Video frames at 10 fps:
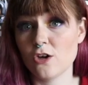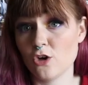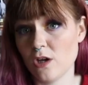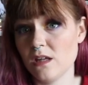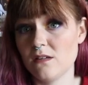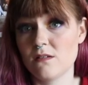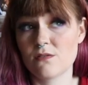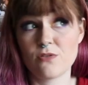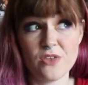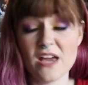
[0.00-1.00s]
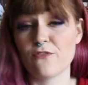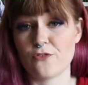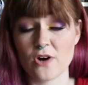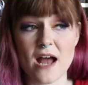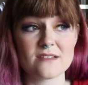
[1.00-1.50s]
good thing
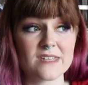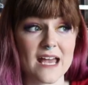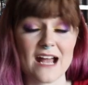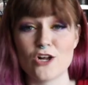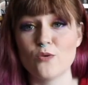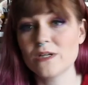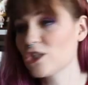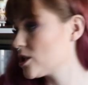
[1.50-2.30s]
for us. Like, I don't want